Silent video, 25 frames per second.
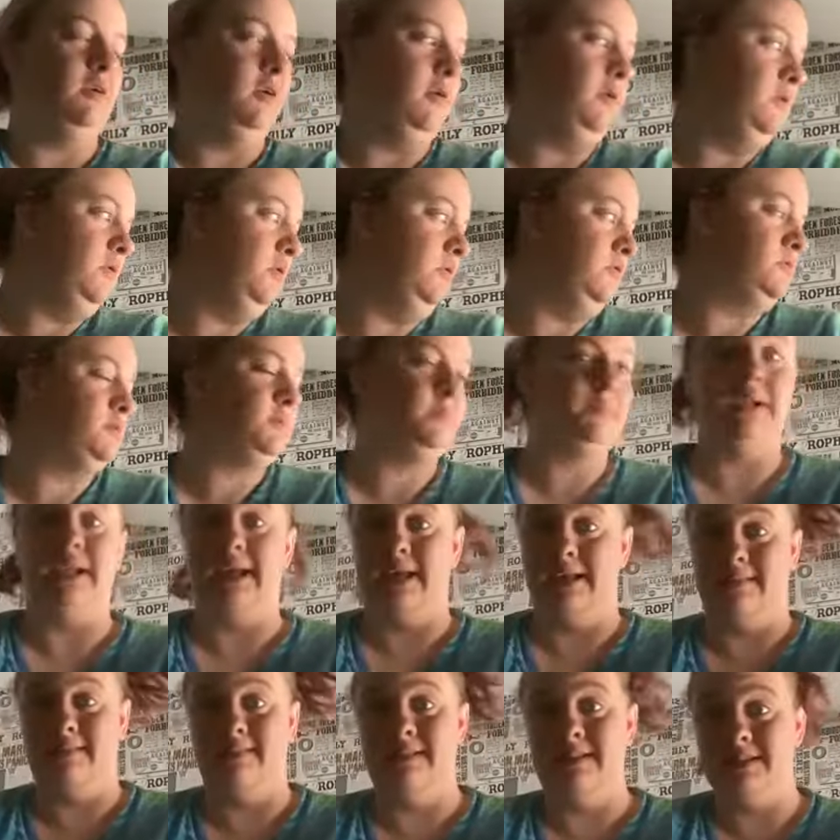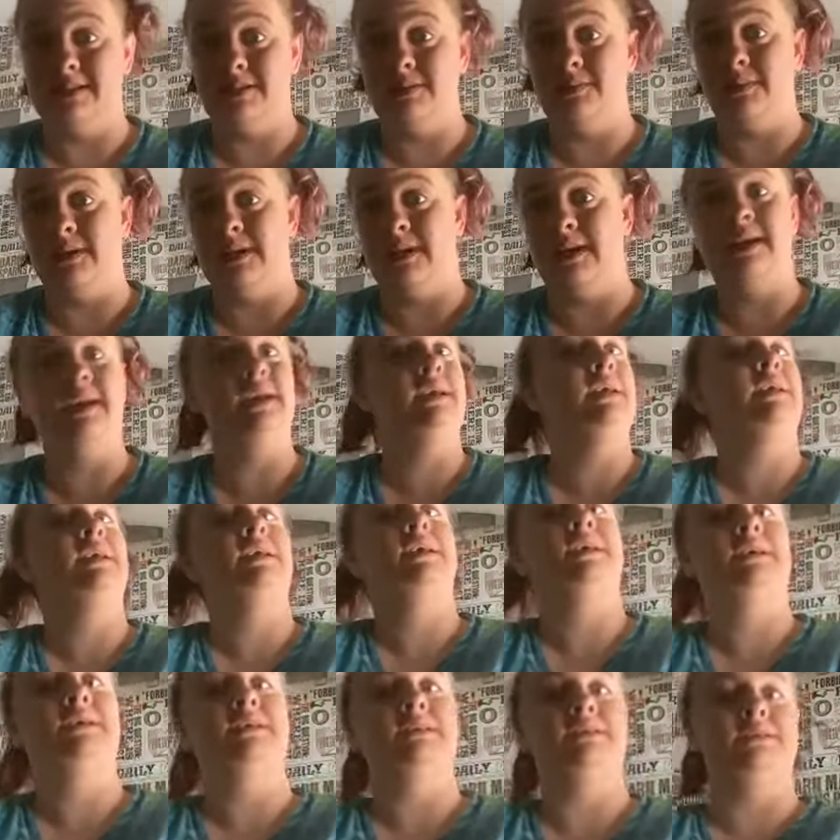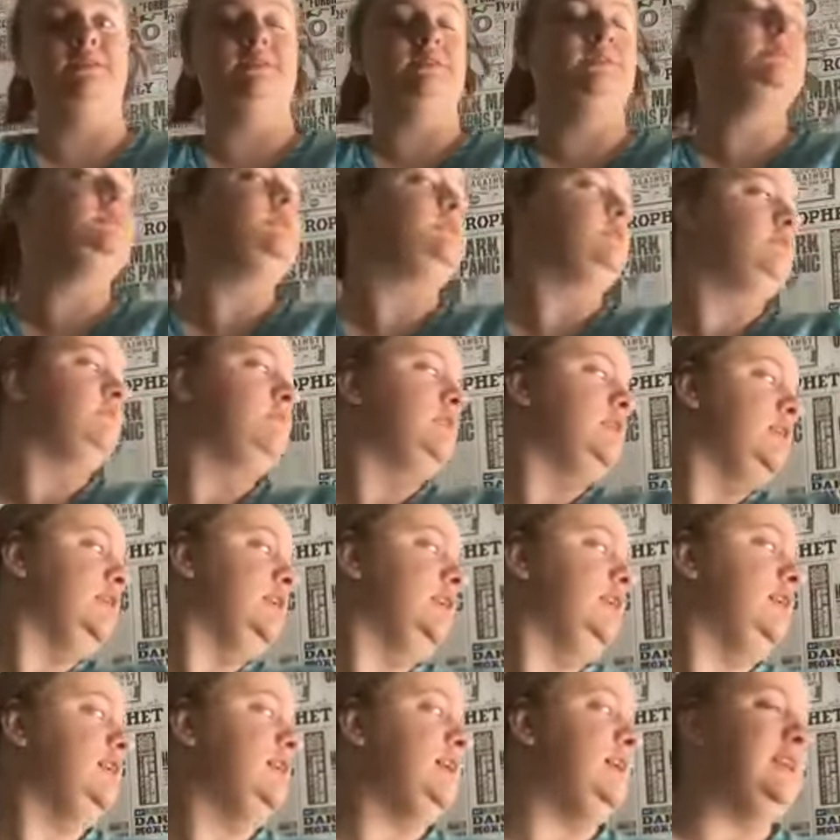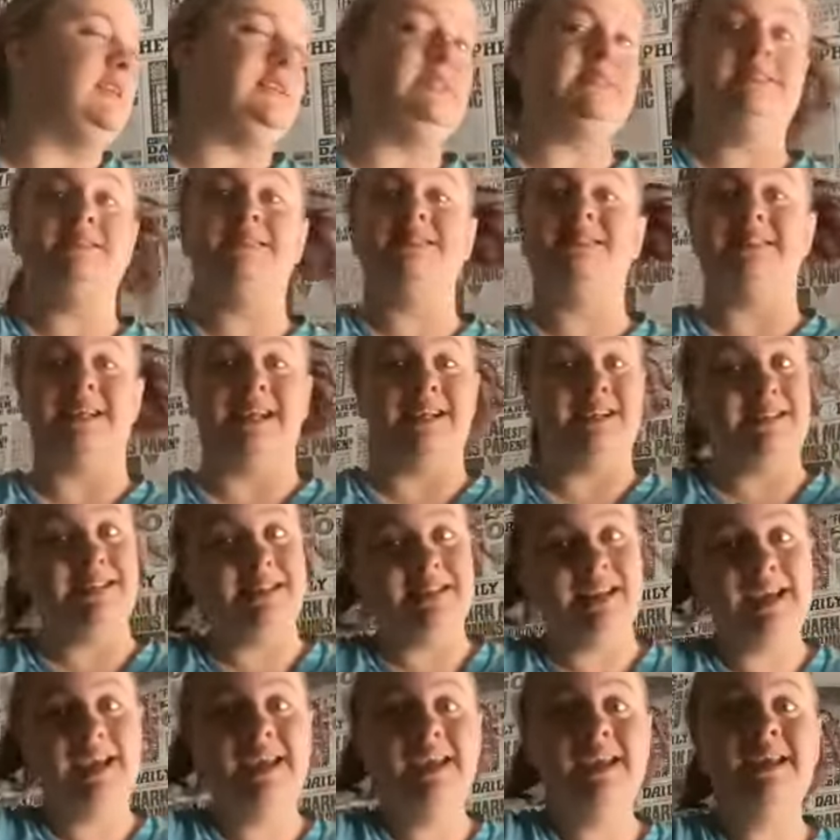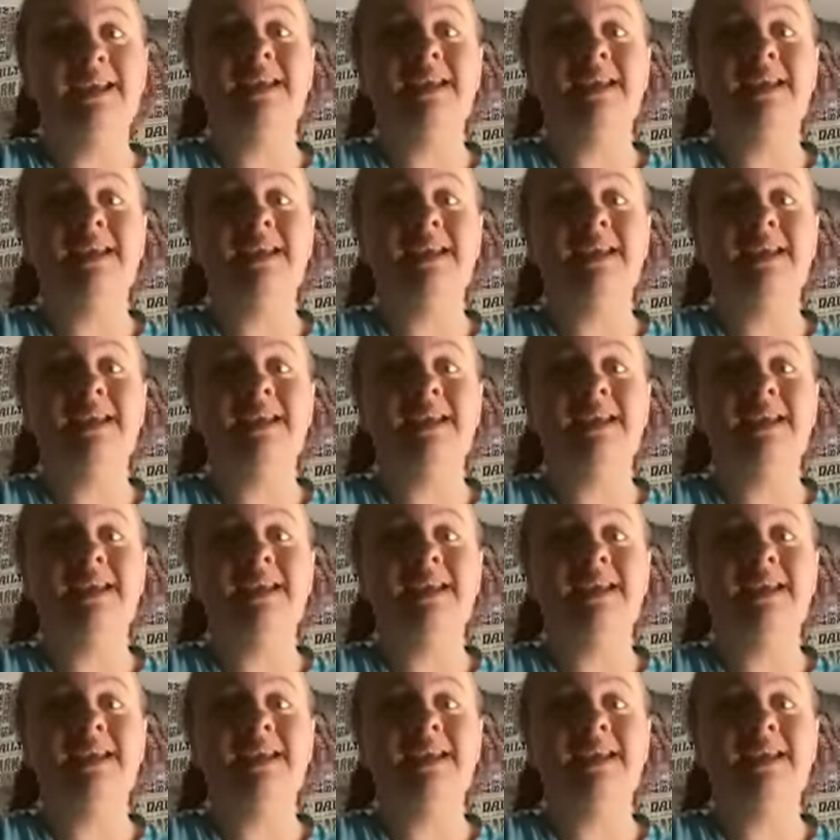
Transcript: go to plan this week, considering it's Saturday.